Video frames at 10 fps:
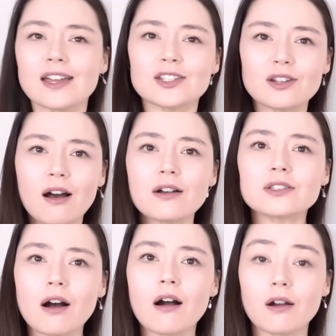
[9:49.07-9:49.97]
Dogs
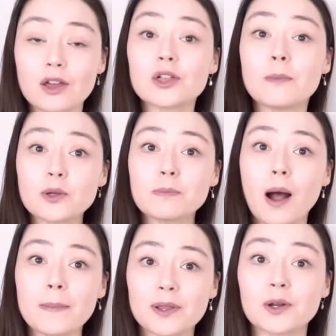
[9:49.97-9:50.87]
are the most
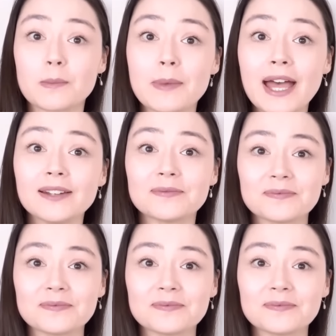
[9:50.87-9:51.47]
popular pet.